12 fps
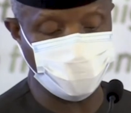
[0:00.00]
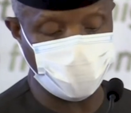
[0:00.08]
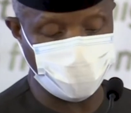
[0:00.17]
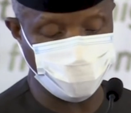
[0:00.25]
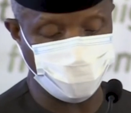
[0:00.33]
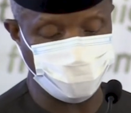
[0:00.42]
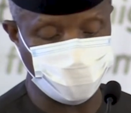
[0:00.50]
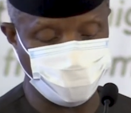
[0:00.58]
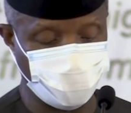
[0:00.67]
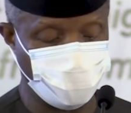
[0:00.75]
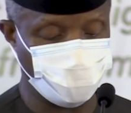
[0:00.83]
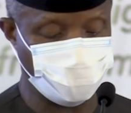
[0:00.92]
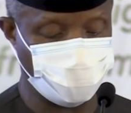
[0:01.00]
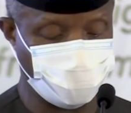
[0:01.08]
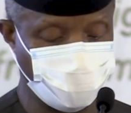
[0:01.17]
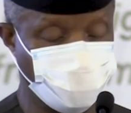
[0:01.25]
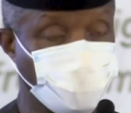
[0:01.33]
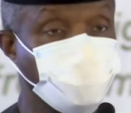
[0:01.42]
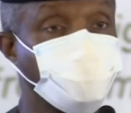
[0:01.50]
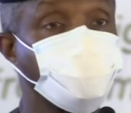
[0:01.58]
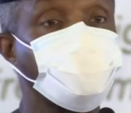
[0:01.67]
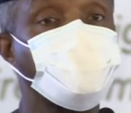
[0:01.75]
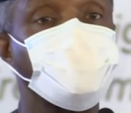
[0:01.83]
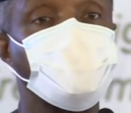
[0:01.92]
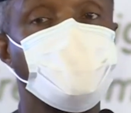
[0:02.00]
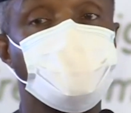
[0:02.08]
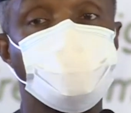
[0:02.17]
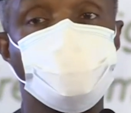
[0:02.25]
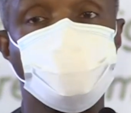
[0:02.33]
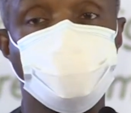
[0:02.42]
take some difficult decisions to